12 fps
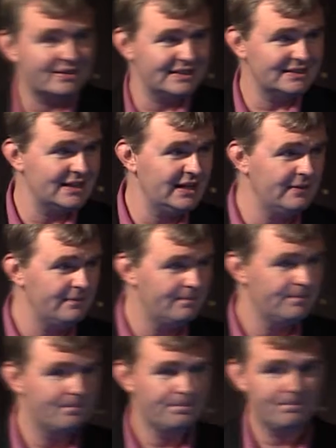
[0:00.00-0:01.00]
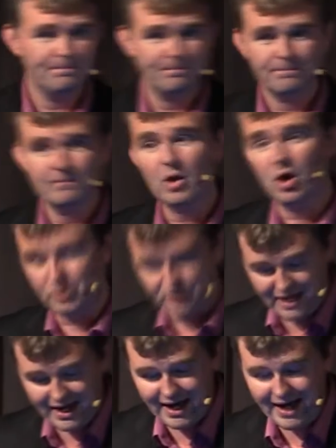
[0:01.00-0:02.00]
isn't it? Oh,
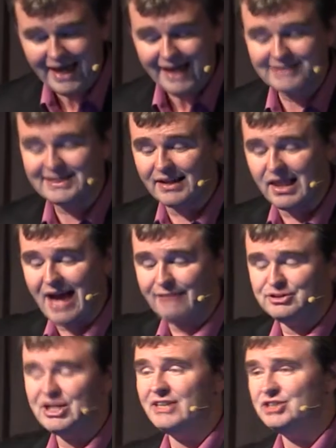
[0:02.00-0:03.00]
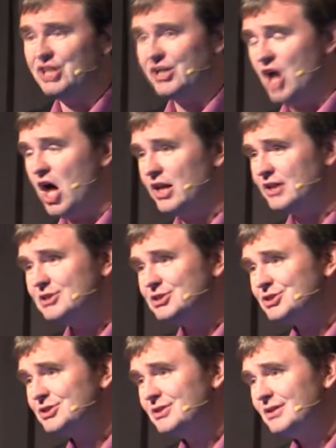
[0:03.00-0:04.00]
yeah. Is it life changing knowledge?
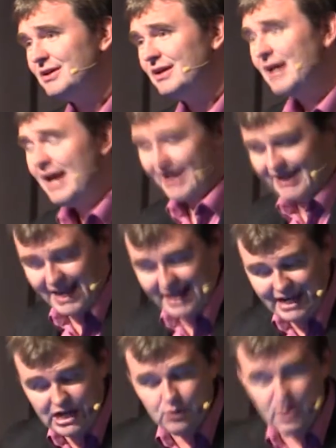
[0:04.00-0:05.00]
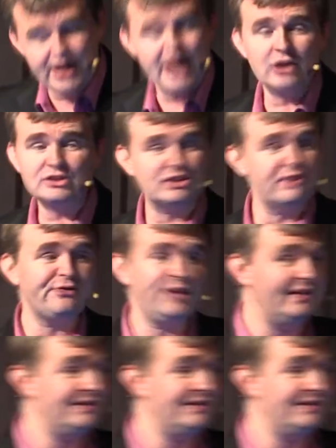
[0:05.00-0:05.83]
Can anyone else defeat